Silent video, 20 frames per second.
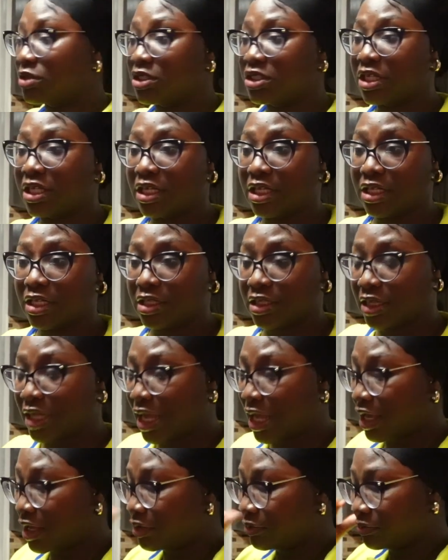chicken
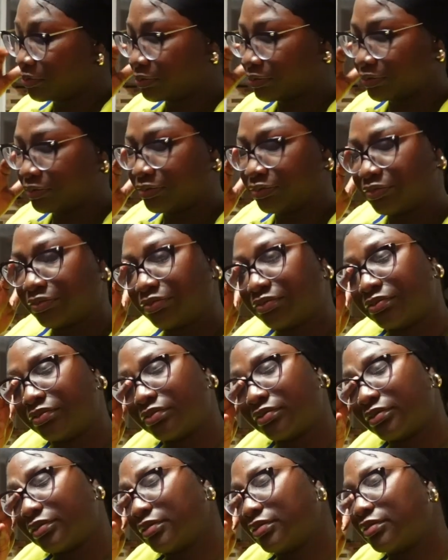thigh.
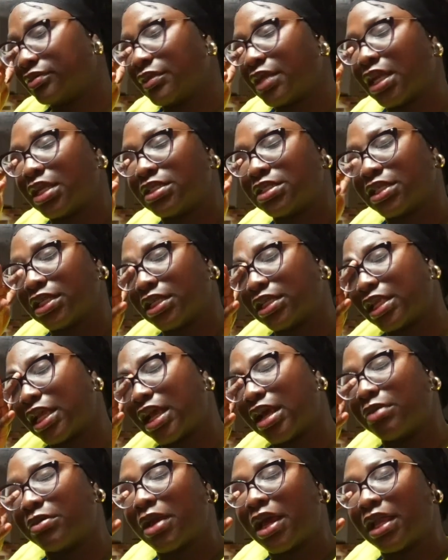Not chicken
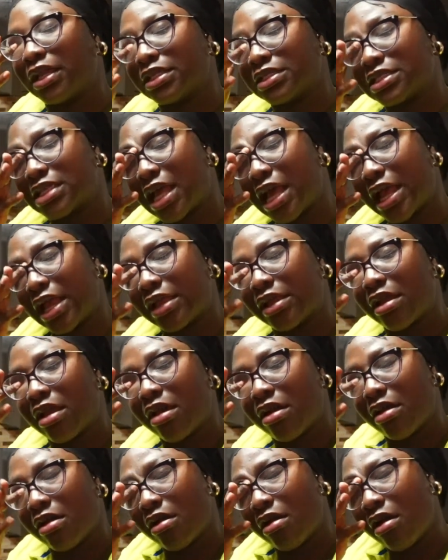thigh. I'm kind of tired,
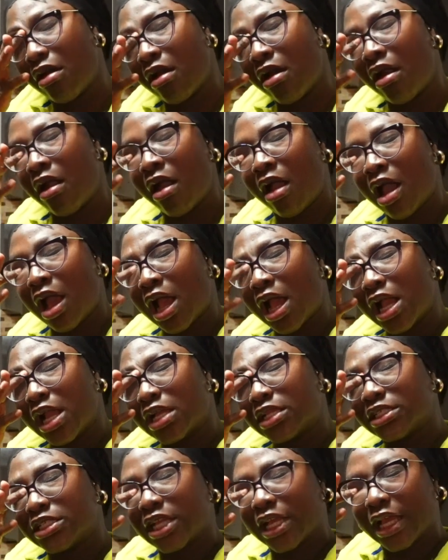y'all.
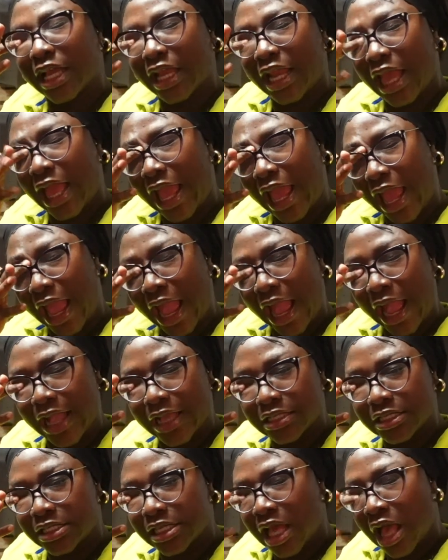Chicken
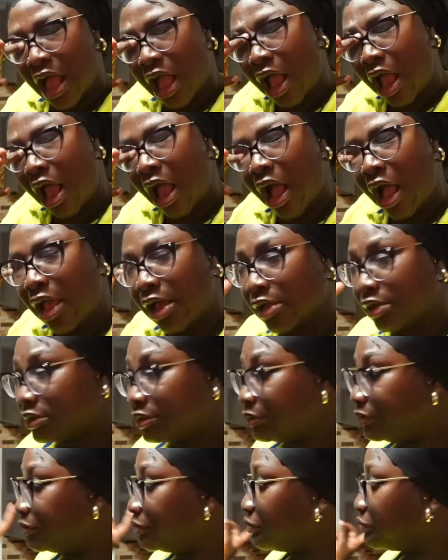legs
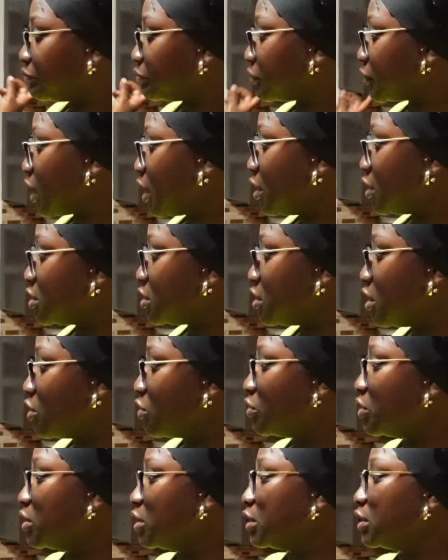in a slow
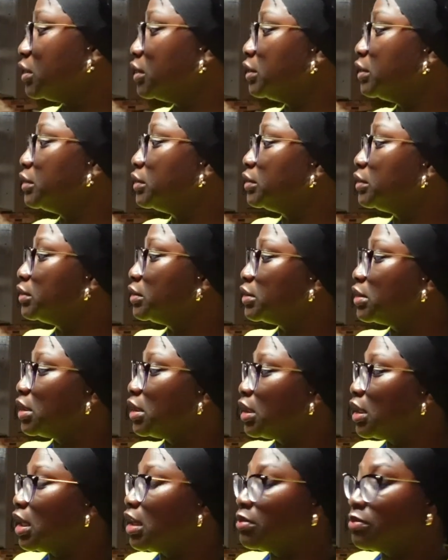cooker.
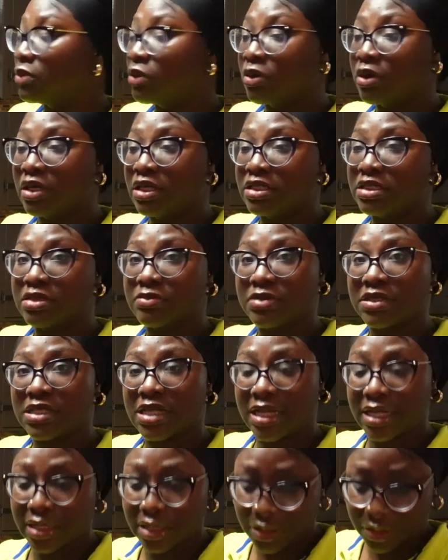I'm boiling some
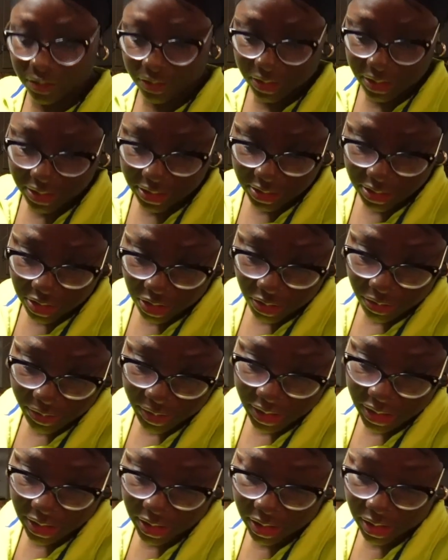potato because it's gonna
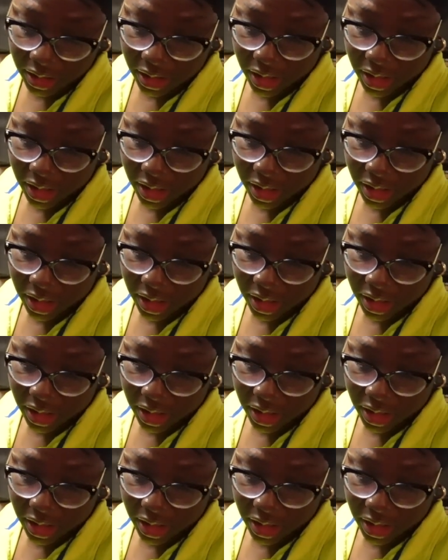be